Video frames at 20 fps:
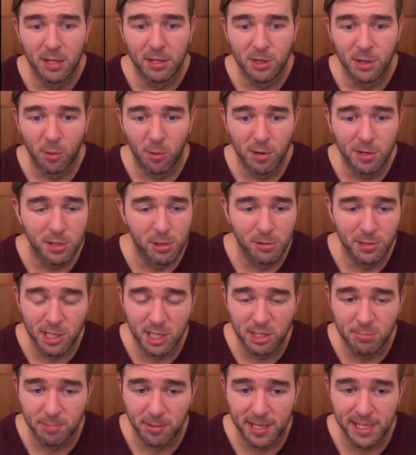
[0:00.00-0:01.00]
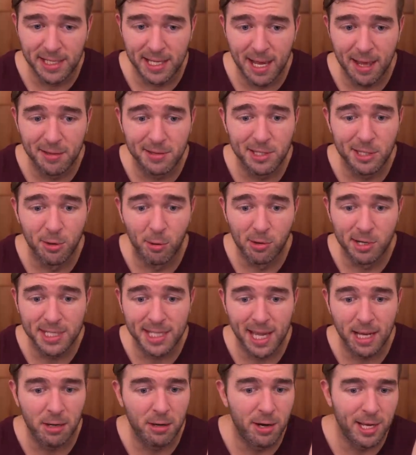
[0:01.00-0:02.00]
nor dosage breakdowns, nor
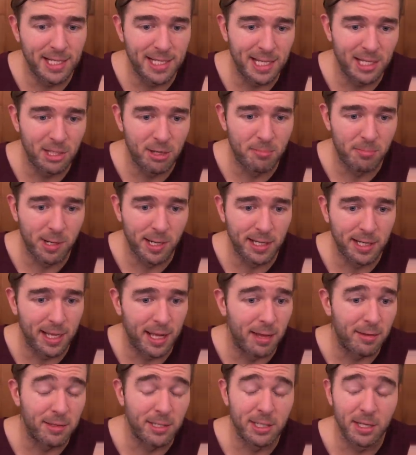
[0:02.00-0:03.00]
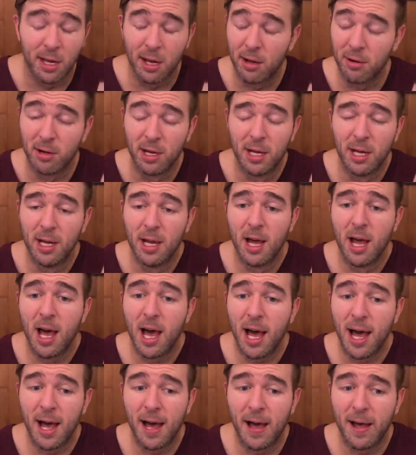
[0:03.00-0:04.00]
standardization breakdowns. So
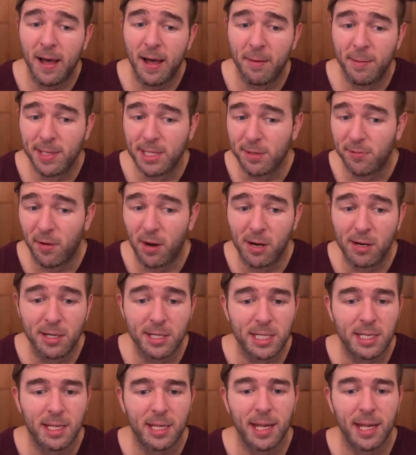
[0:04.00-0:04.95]
as far as